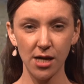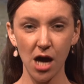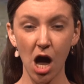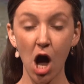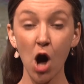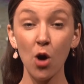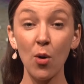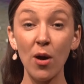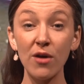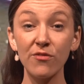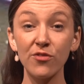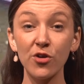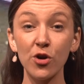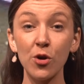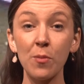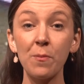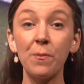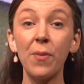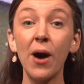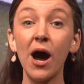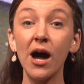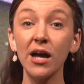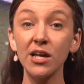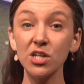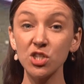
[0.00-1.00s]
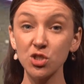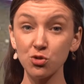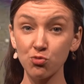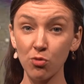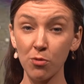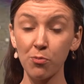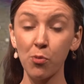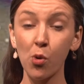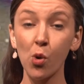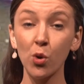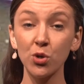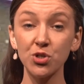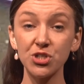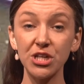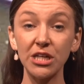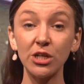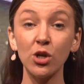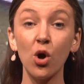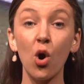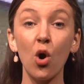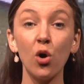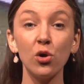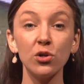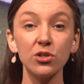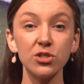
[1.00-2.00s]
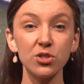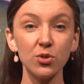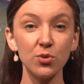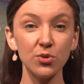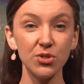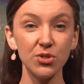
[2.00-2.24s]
However, biased reporting also